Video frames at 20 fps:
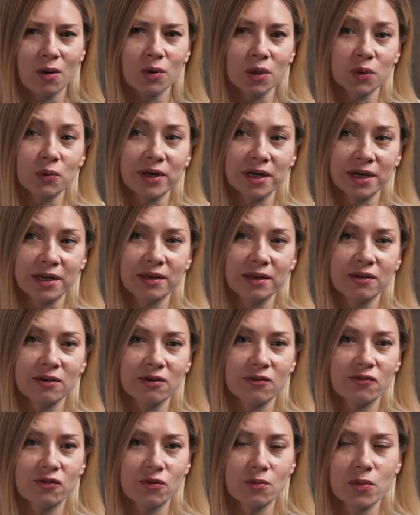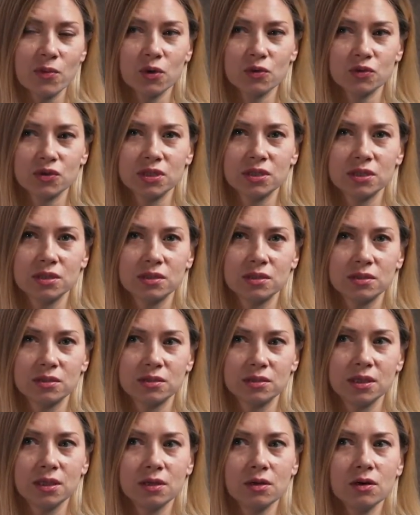What we're hearing from those
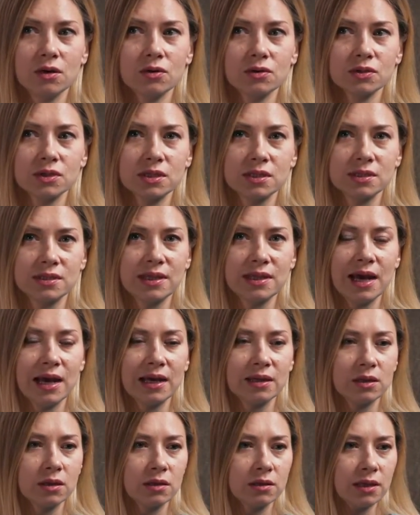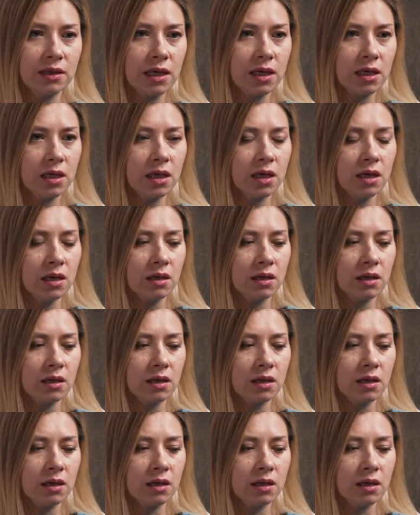CEOs is that they